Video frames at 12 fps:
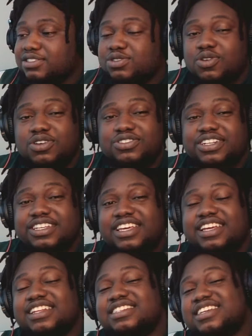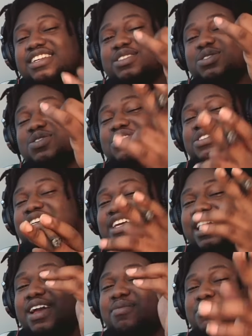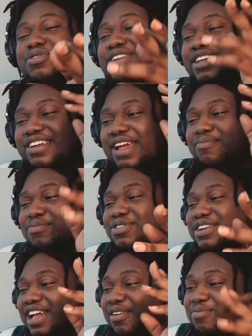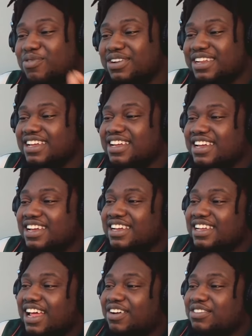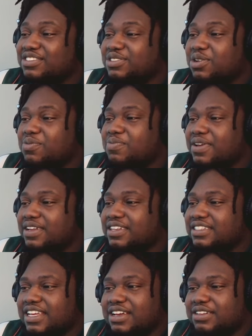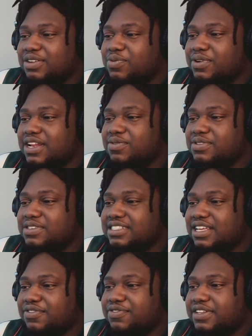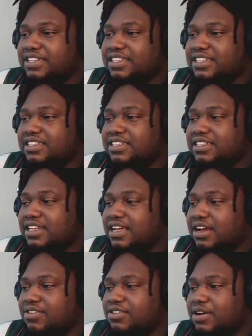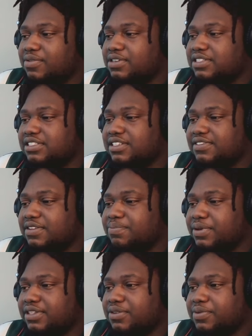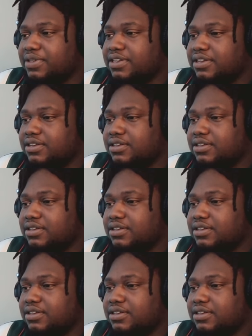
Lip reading: 200k. Let's get it 200k. Abonnez. That was dope, man. Yeah, the winner was definitely... Like, I want to see if they pick the winner.